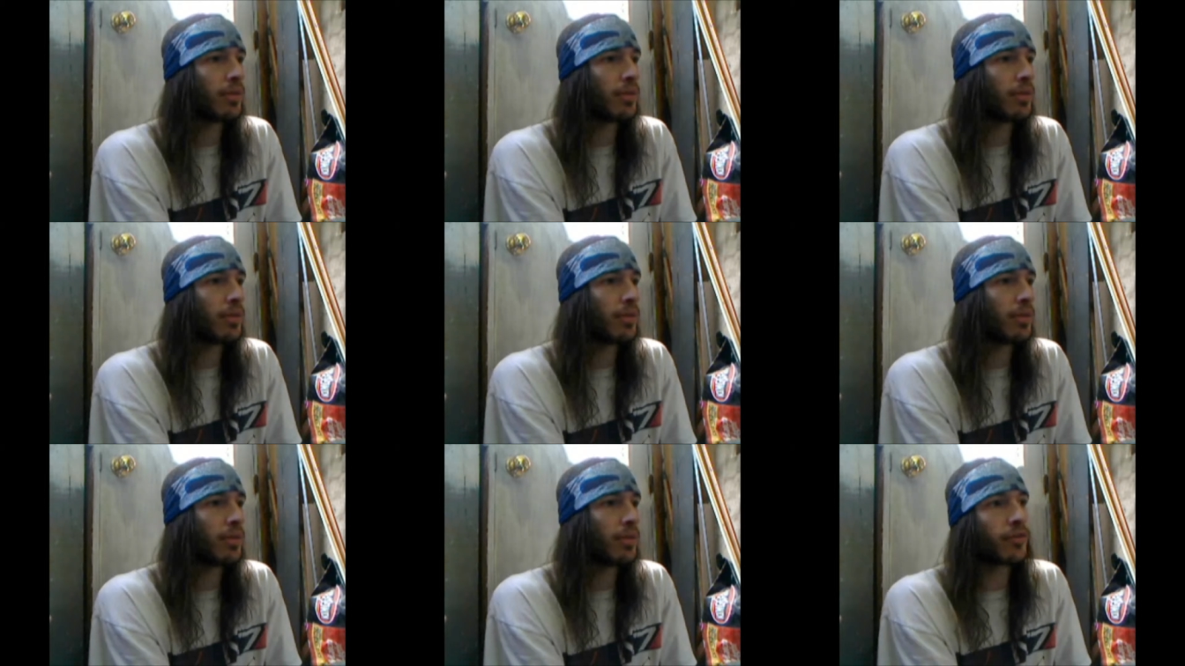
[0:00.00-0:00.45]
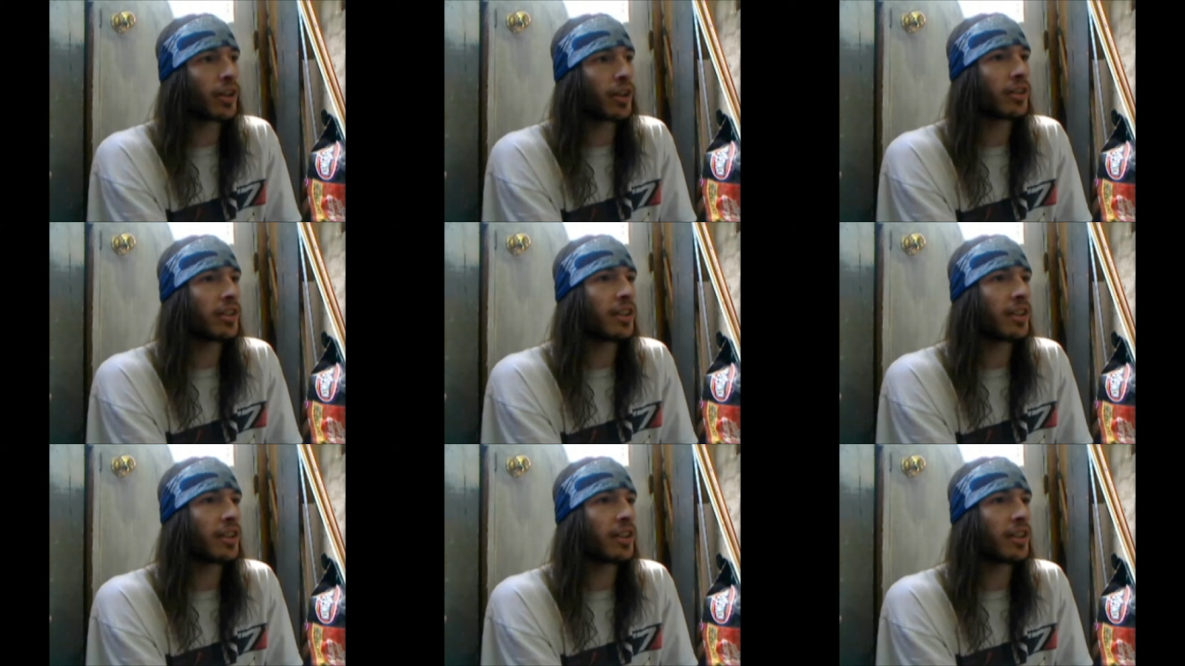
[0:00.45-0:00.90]

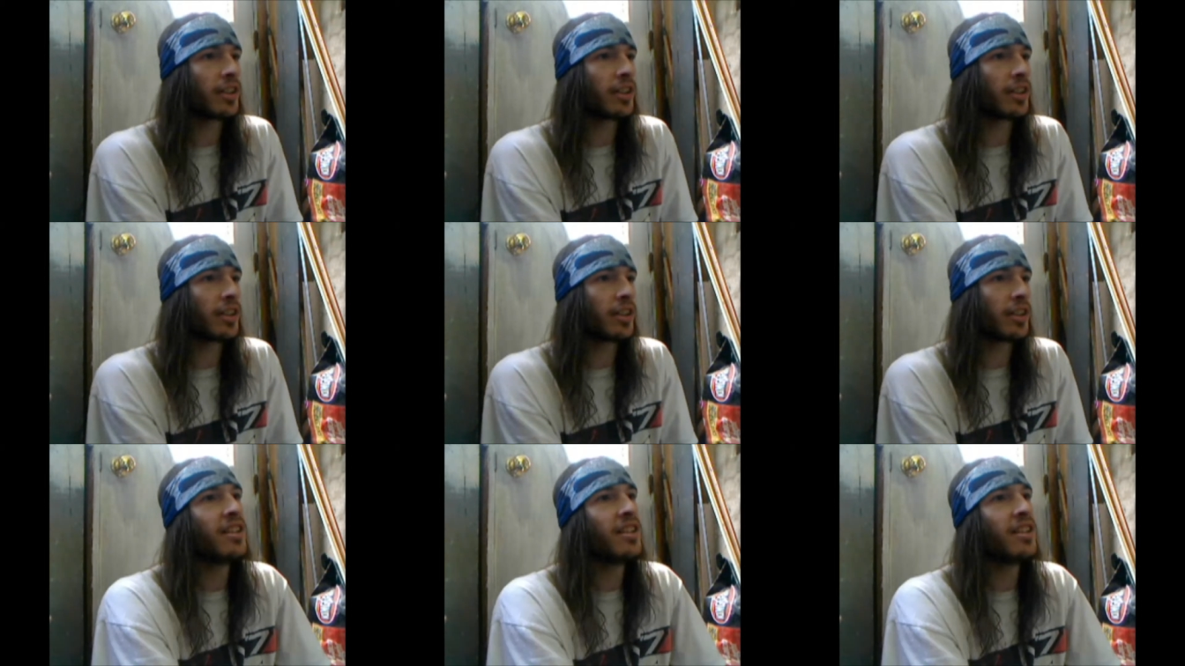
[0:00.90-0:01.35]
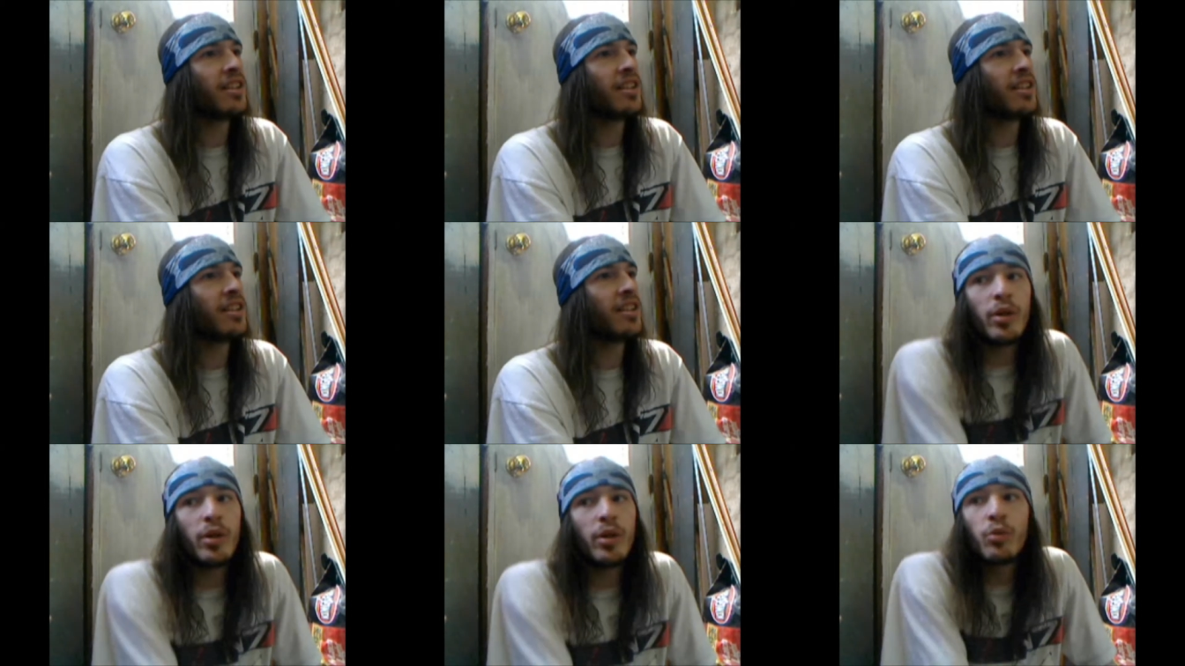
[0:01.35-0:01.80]
Infernities
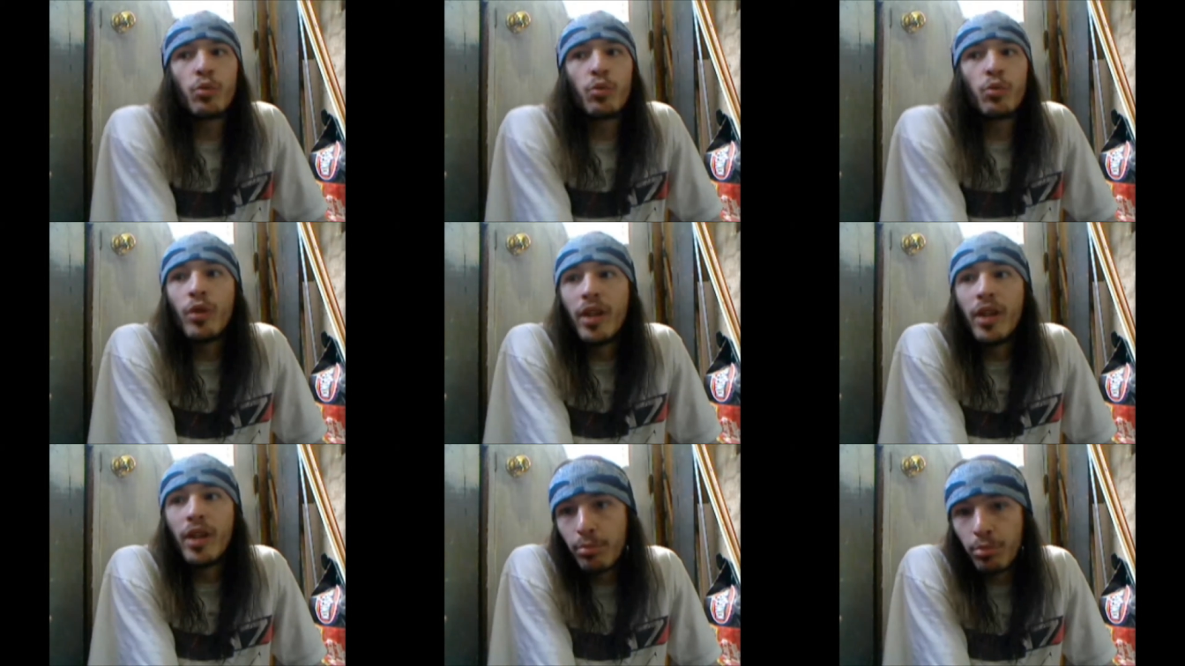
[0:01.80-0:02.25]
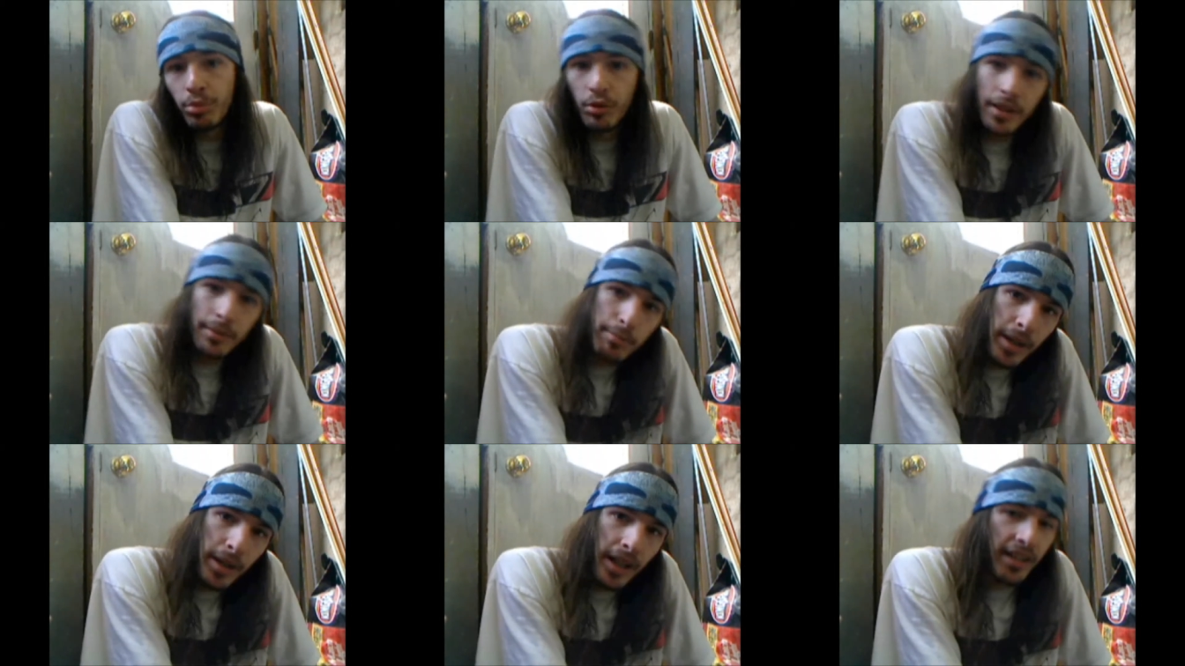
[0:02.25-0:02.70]
with reprinted
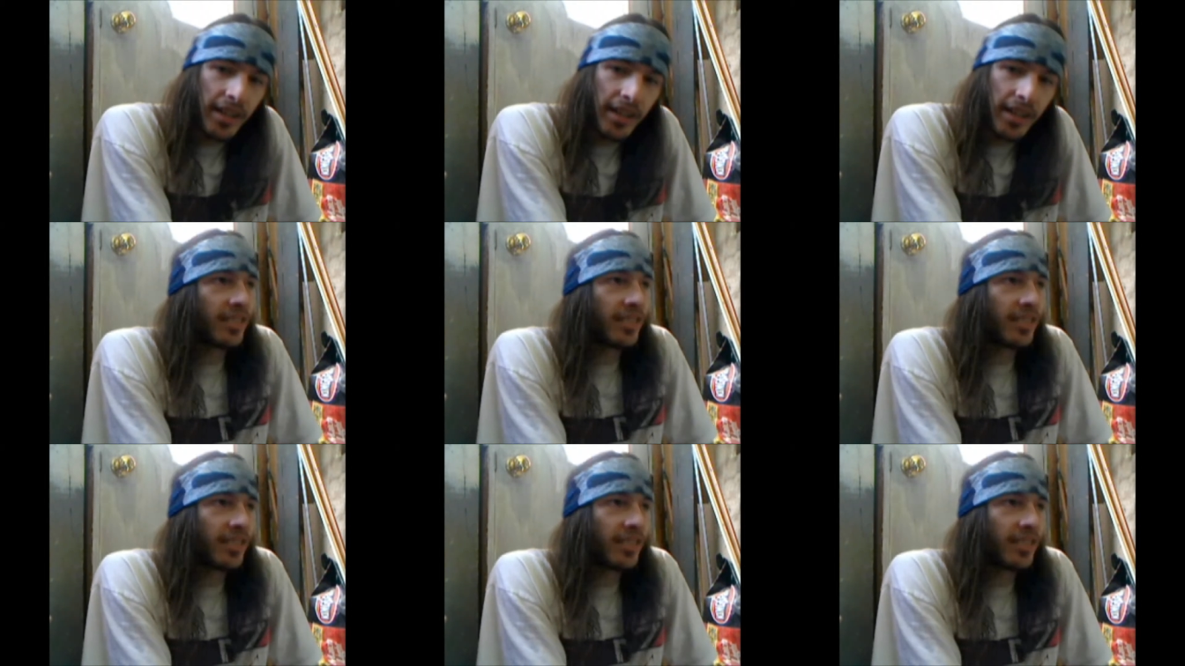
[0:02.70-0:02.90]
barriers.